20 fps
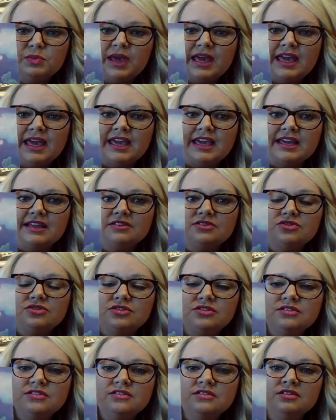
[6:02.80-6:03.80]
page.
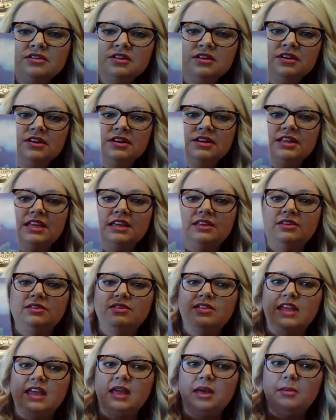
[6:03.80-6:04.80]
Can you
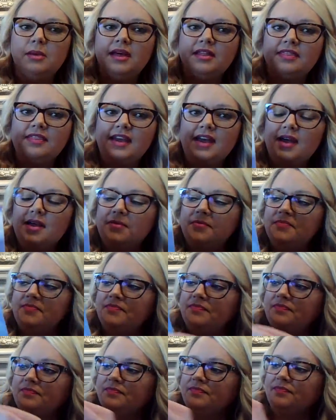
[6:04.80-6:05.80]
think about that?
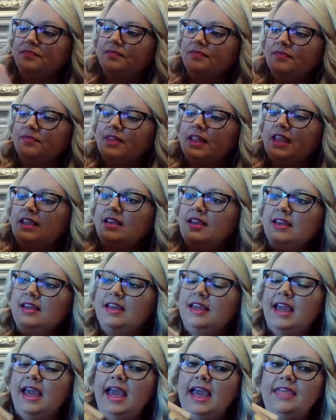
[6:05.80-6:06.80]

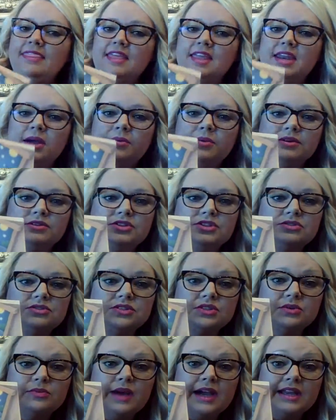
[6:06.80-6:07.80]
And then I want you
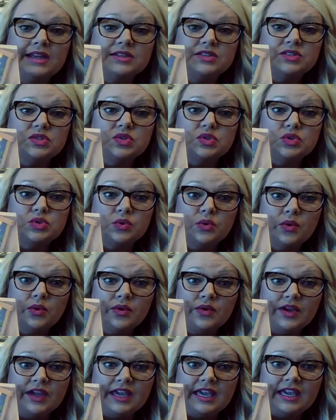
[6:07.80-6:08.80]
to write a
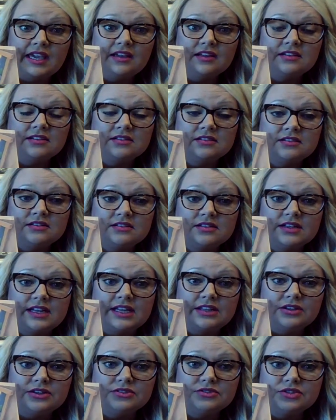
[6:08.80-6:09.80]
story
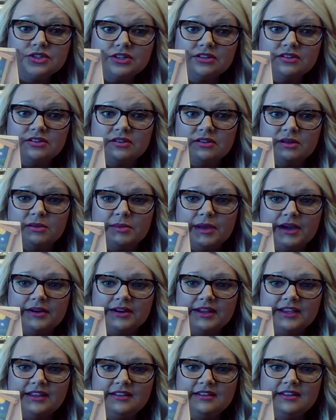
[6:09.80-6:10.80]
in your journal
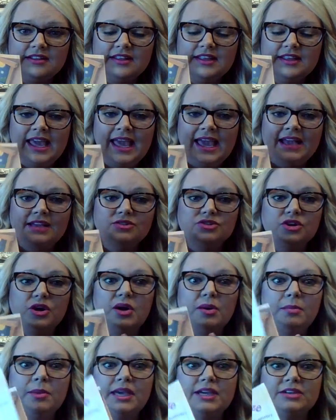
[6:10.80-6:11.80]
about it and
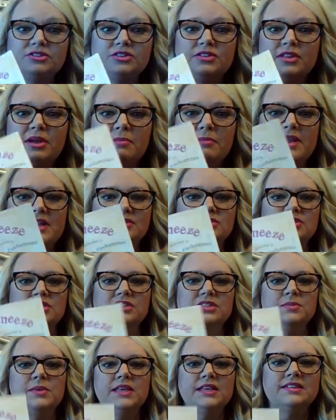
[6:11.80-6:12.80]
draw a picture that
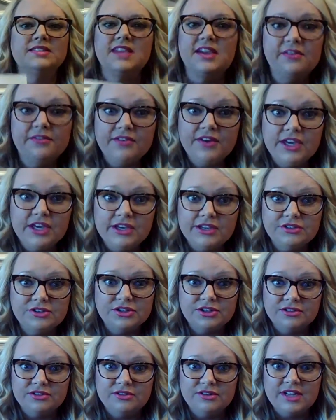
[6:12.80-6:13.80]
matches because every good
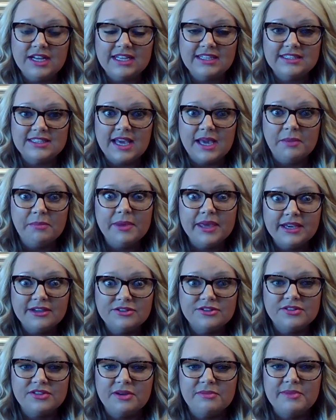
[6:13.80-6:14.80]
journal has a
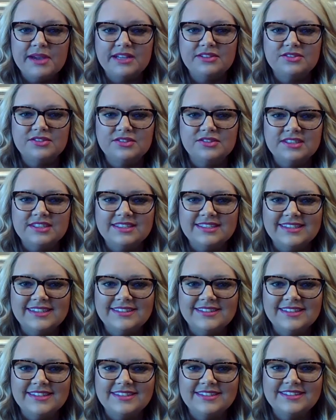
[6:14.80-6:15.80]
picture that matches its
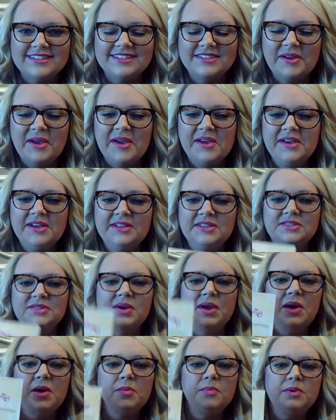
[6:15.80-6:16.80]
sentence. So
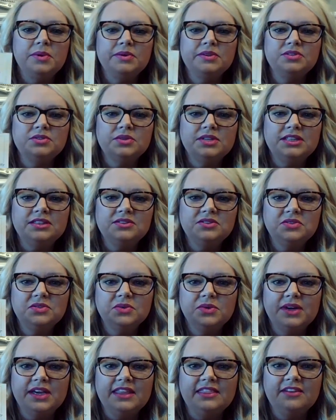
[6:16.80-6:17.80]
I hope you enjoyed the
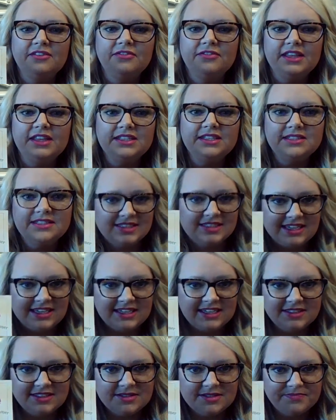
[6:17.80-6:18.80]
story, The Flea's
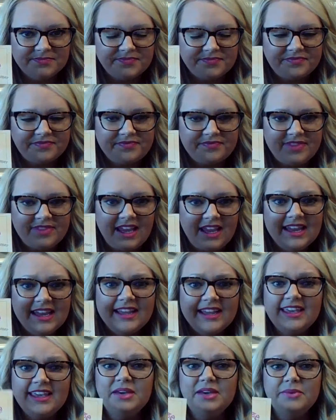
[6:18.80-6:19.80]
Sneeze, and
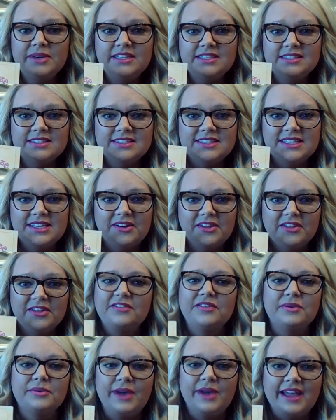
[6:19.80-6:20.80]
I can't wait to see all
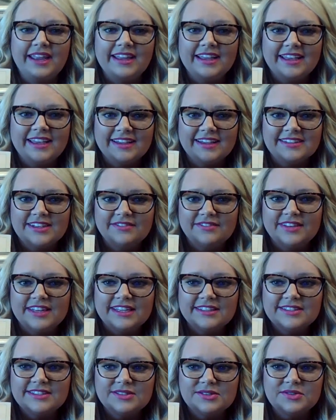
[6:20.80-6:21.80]
of your writing
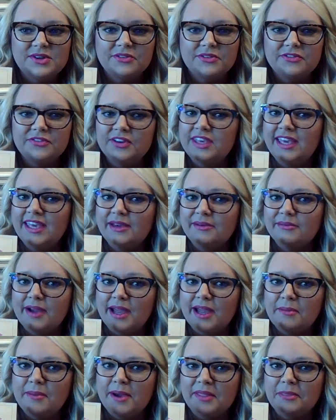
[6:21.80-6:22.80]
activities. So don't forget,
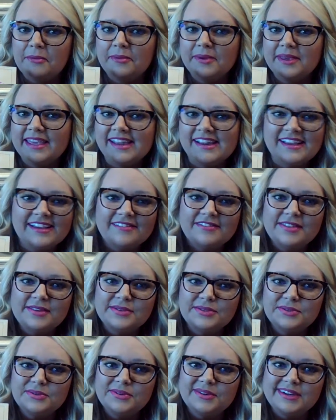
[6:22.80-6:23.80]
write about the beginning of the
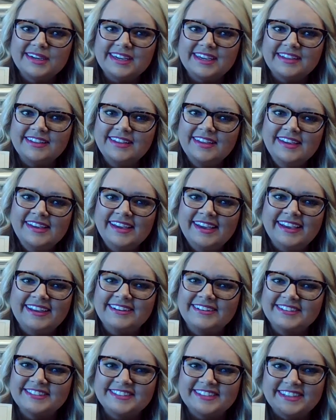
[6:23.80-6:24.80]
story, and
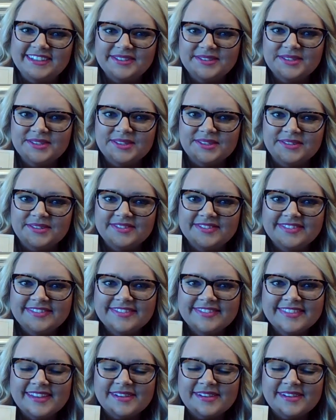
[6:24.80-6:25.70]
I'll see you soon.